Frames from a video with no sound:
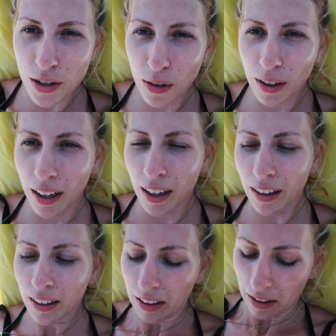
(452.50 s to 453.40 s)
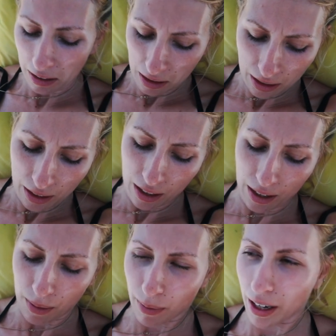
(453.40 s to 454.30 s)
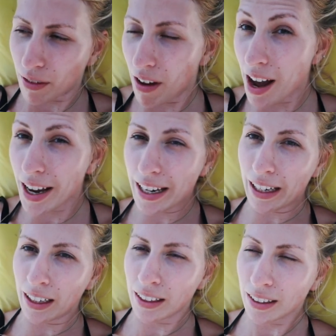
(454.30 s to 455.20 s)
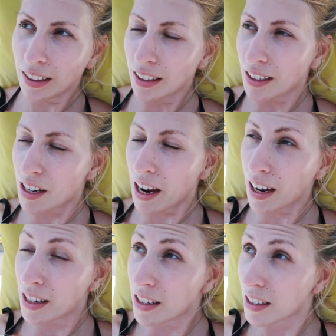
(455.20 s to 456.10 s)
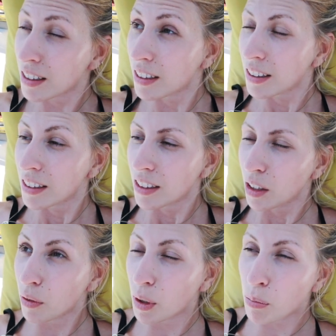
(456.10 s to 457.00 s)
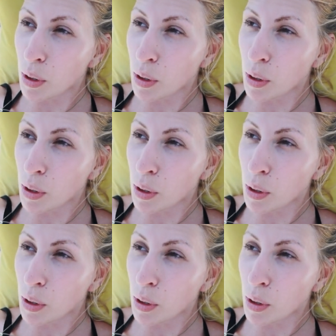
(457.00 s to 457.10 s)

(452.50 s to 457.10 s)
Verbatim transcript: so I uh, kind of hiding in the shade of the